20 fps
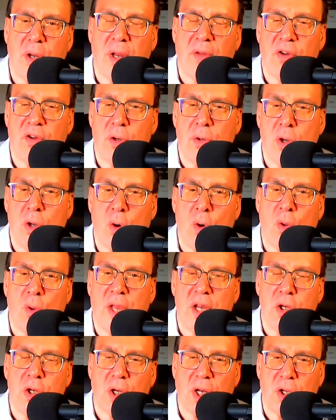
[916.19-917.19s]
If you know
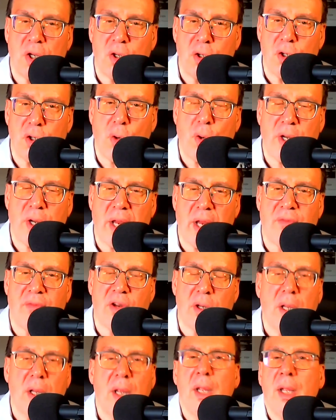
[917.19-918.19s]
that you can do it,
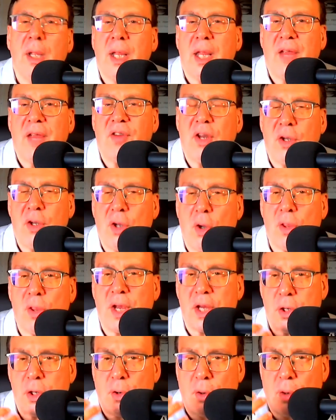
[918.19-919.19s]
if you know
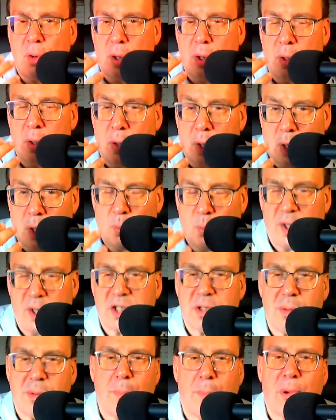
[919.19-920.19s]
that you're a
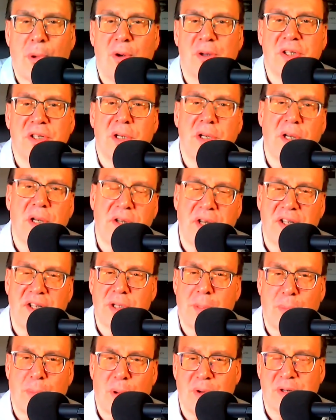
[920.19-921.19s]
reasonable person, a
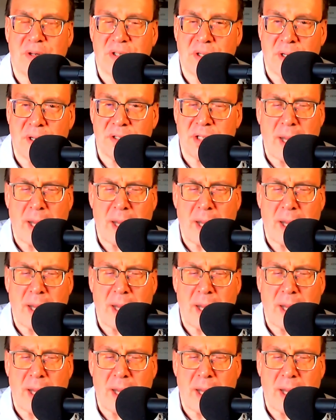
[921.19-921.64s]
decent person,